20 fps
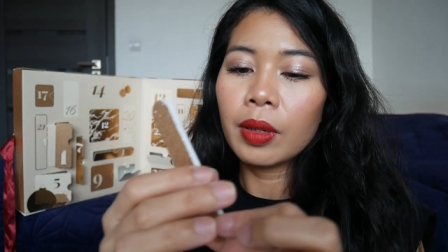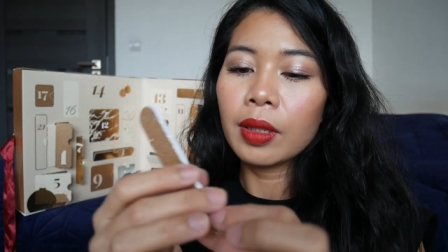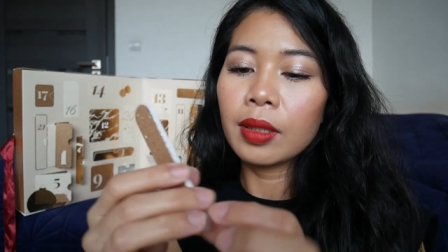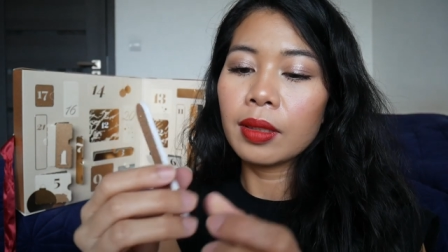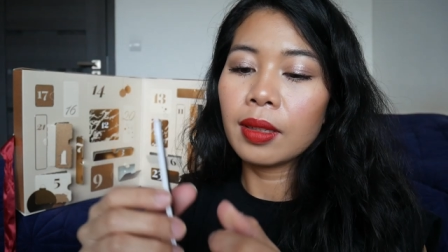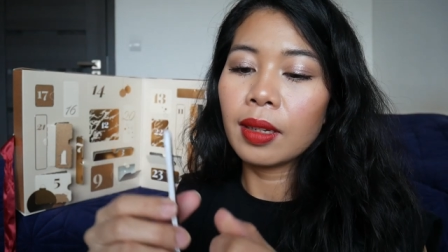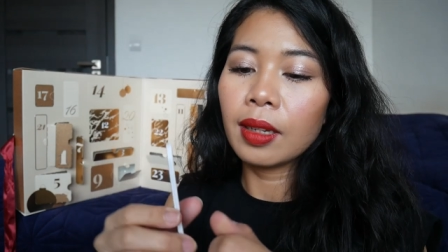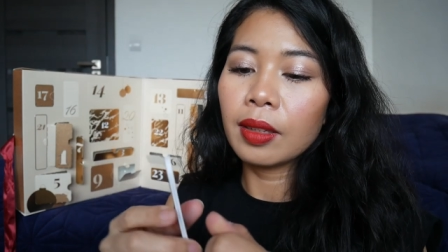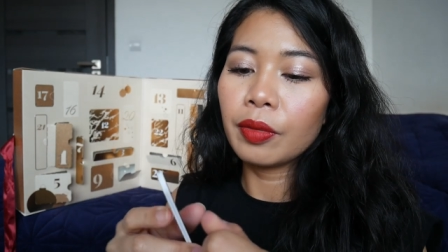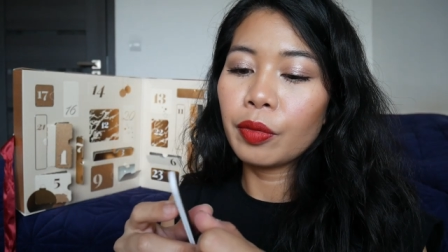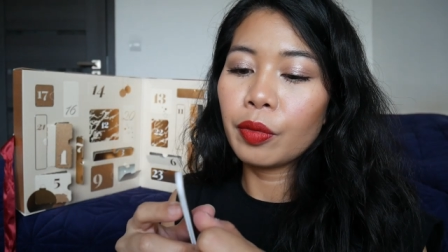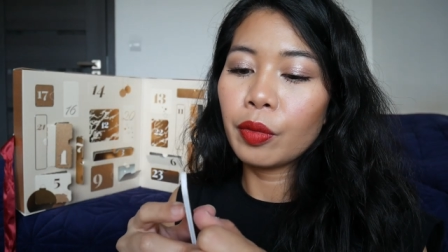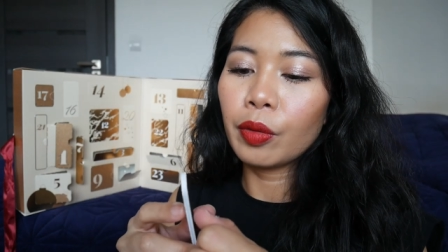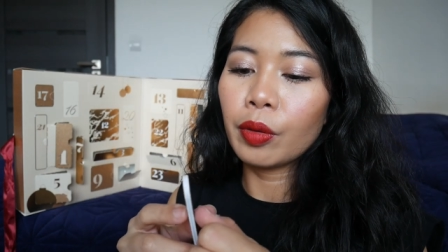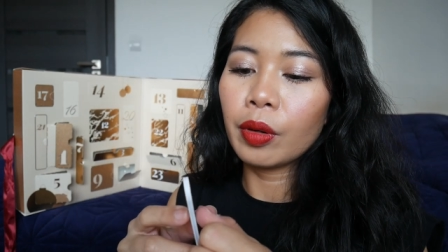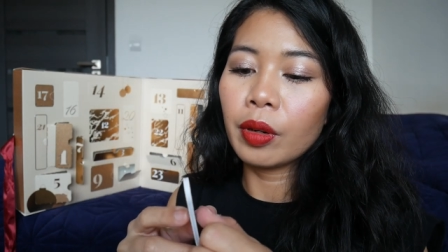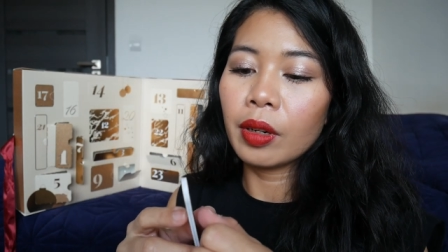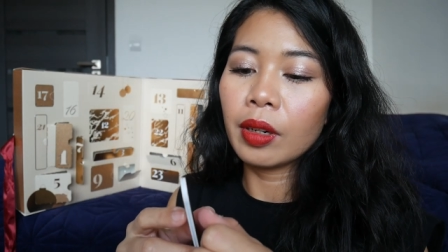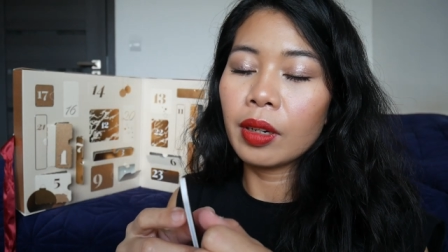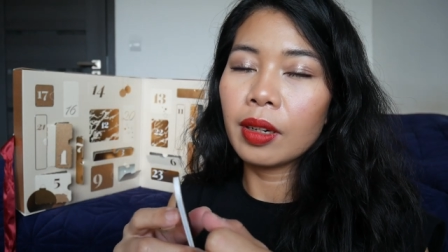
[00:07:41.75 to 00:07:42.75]
set
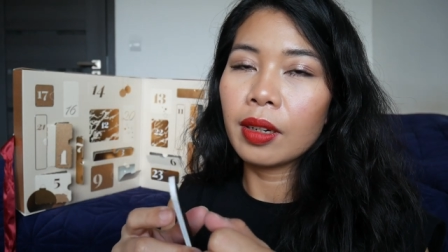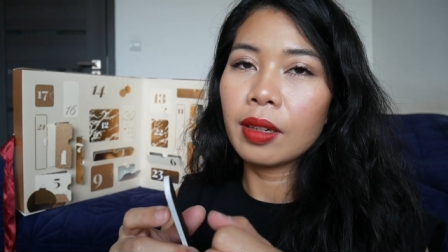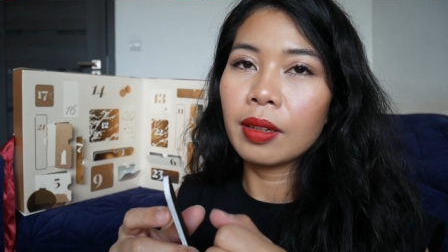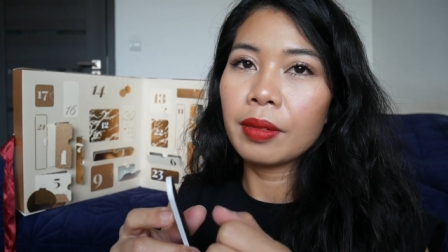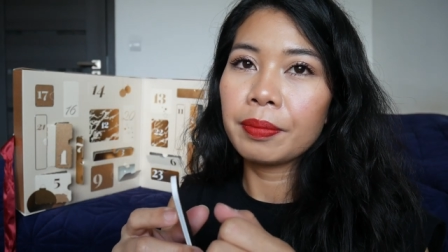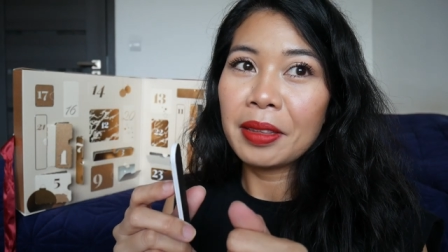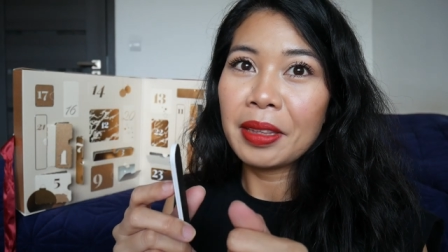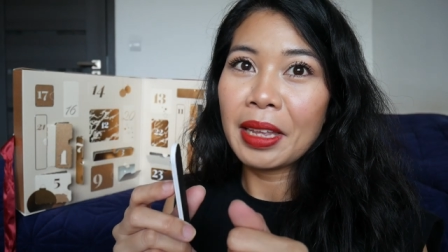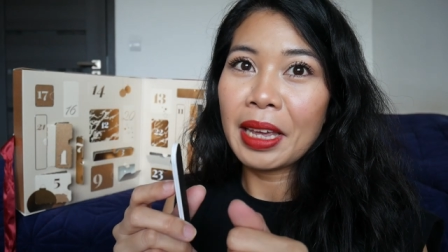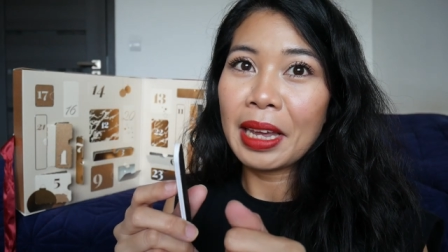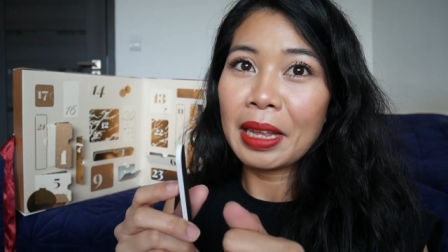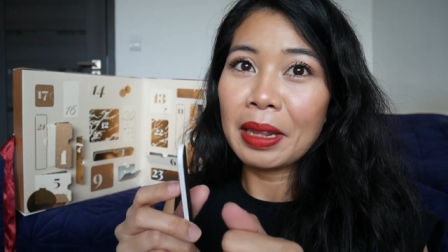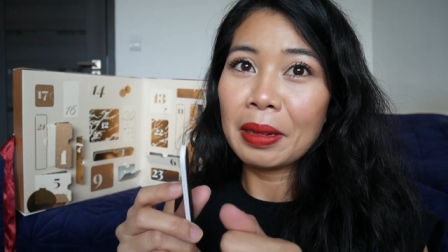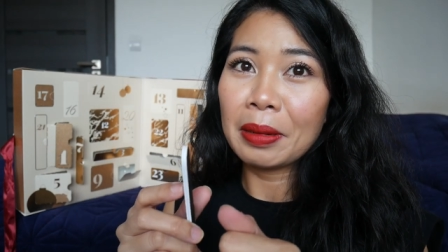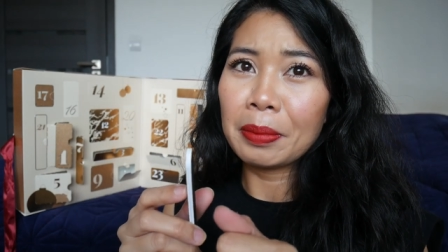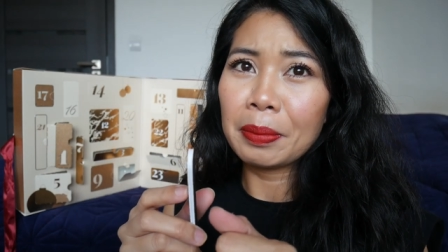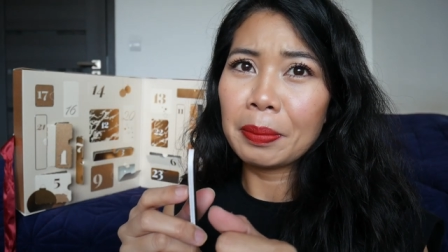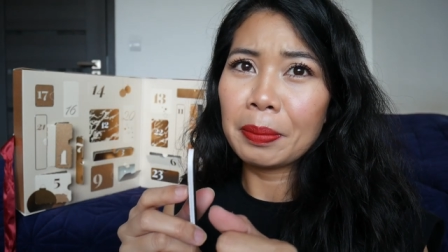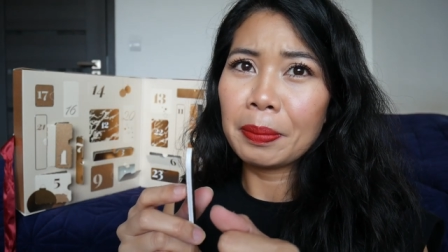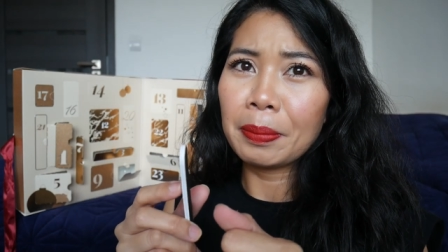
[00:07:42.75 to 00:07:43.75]
for?
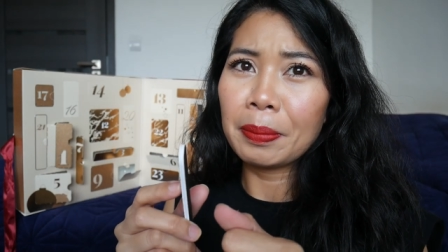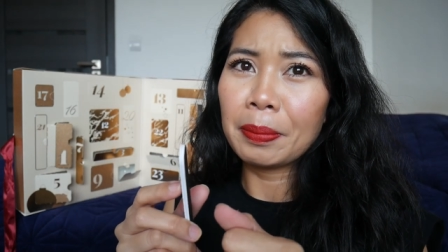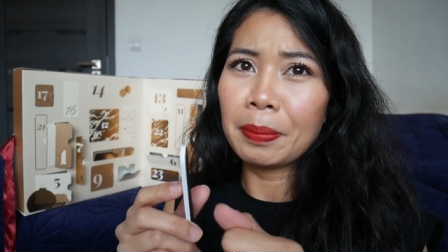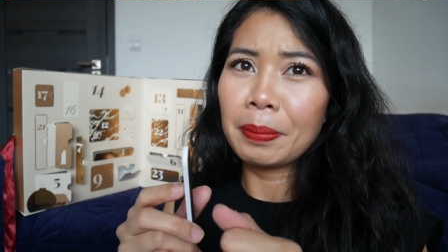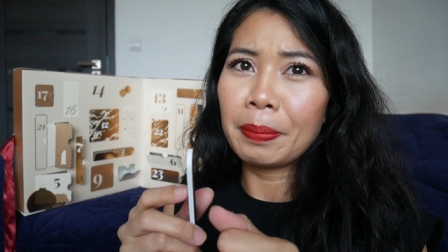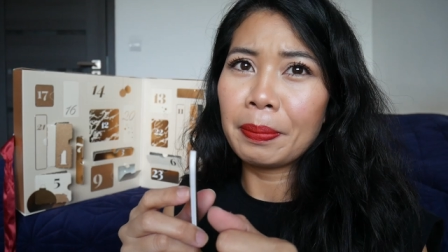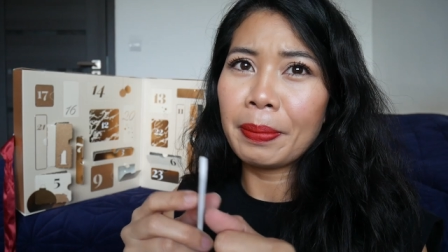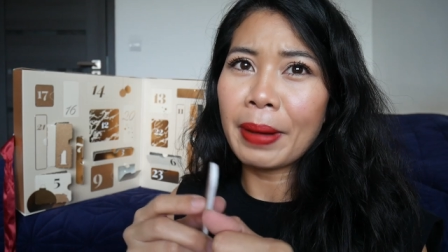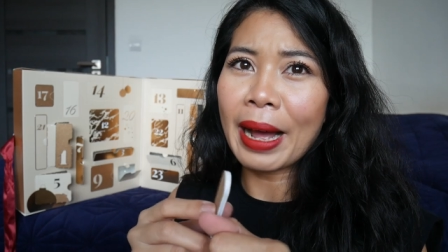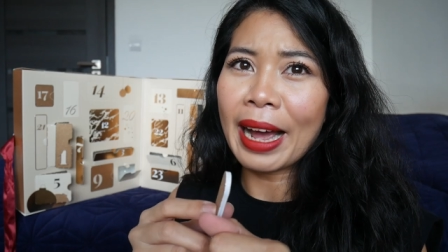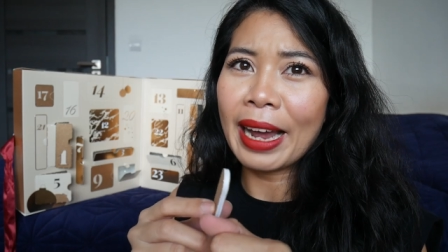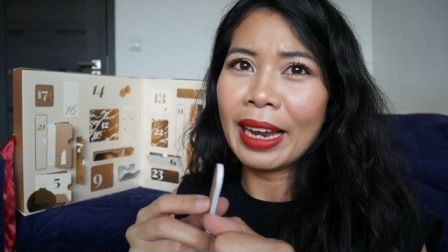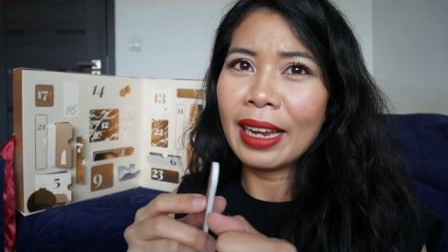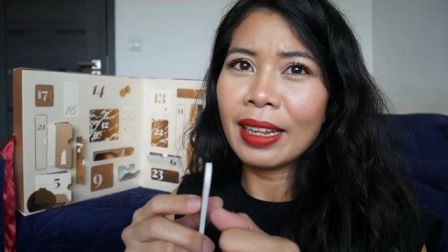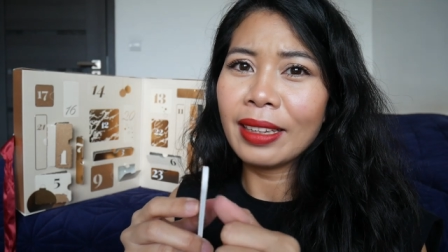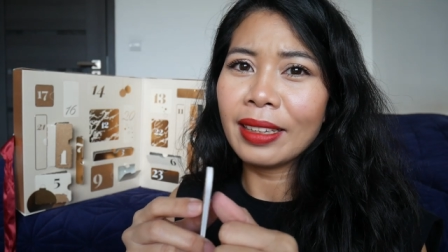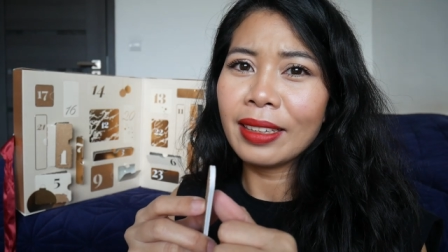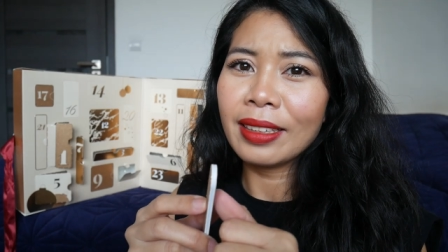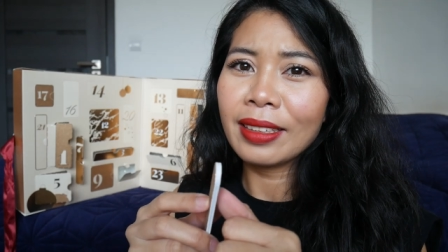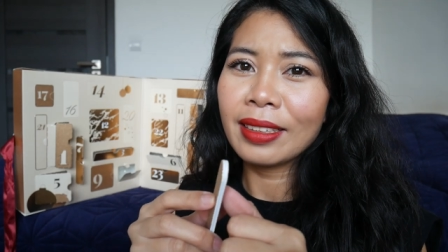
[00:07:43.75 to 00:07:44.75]
Nail
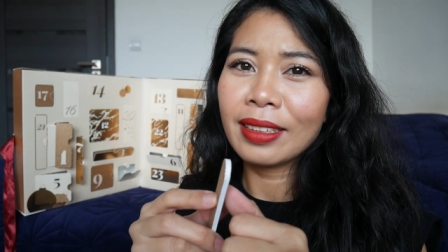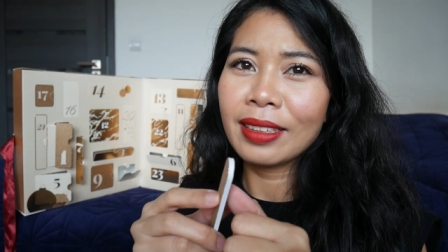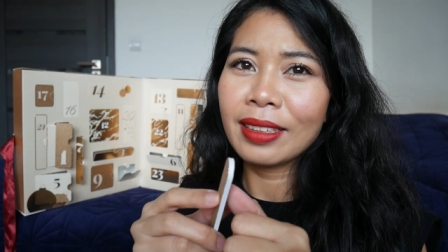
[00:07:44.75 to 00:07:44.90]
pile